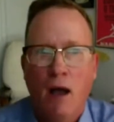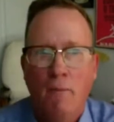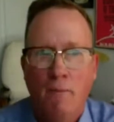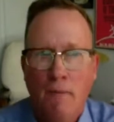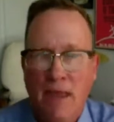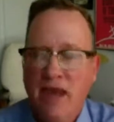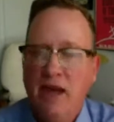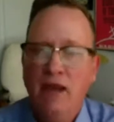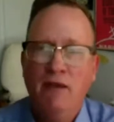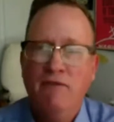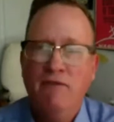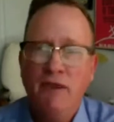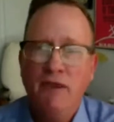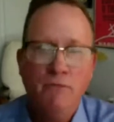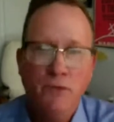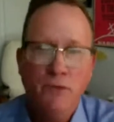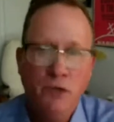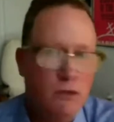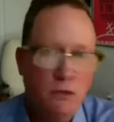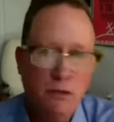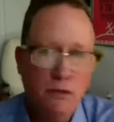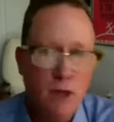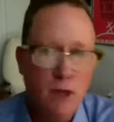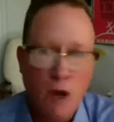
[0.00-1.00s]
many of them
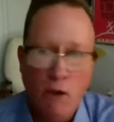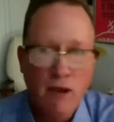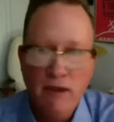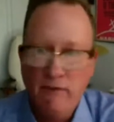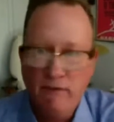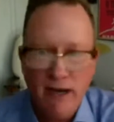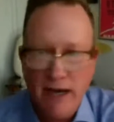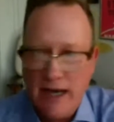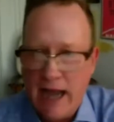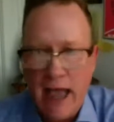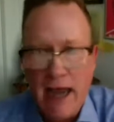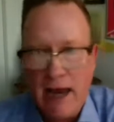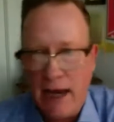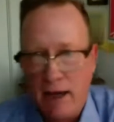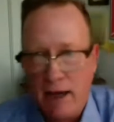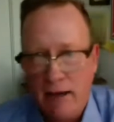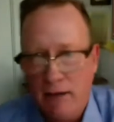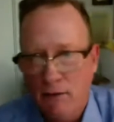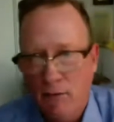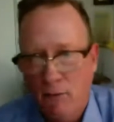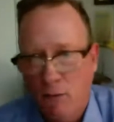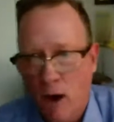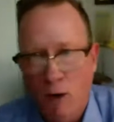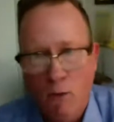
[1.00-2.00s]
don't even get
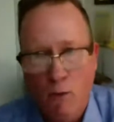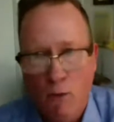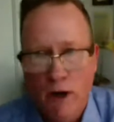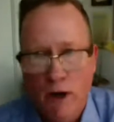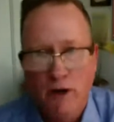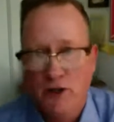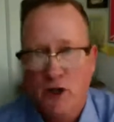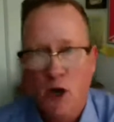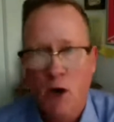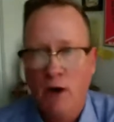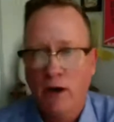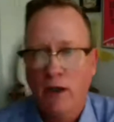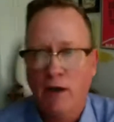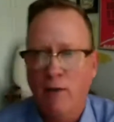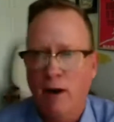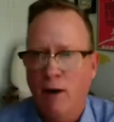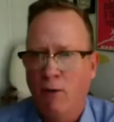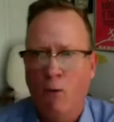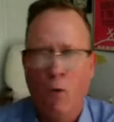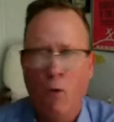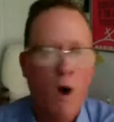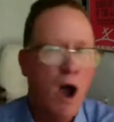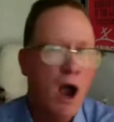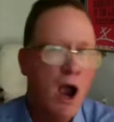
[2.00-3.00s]
what we're talking
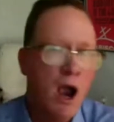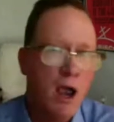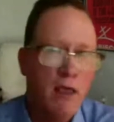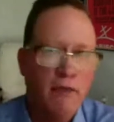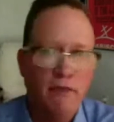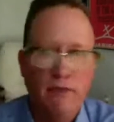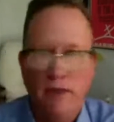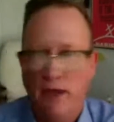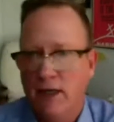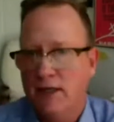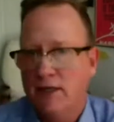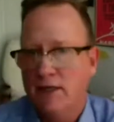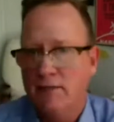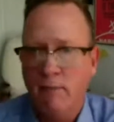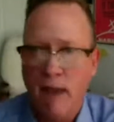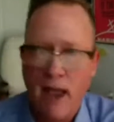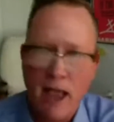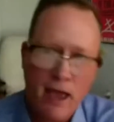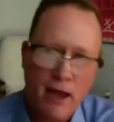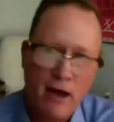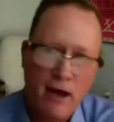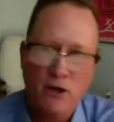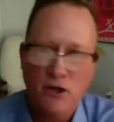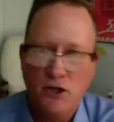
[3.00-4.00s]
about, why this
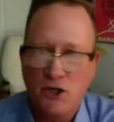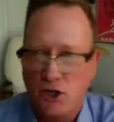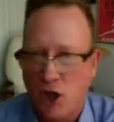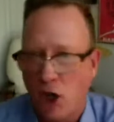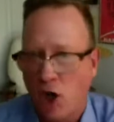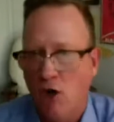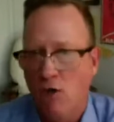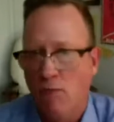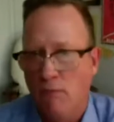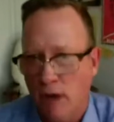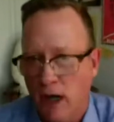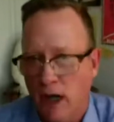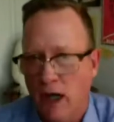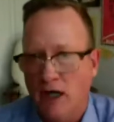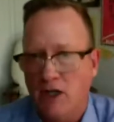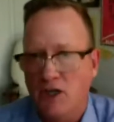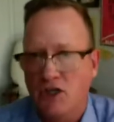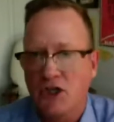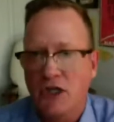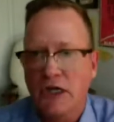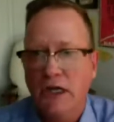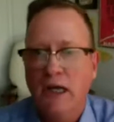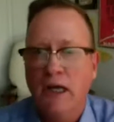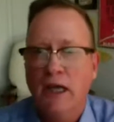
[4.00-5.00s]
matters so
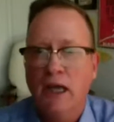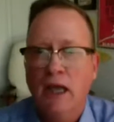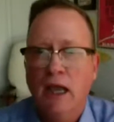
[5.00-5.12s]
much.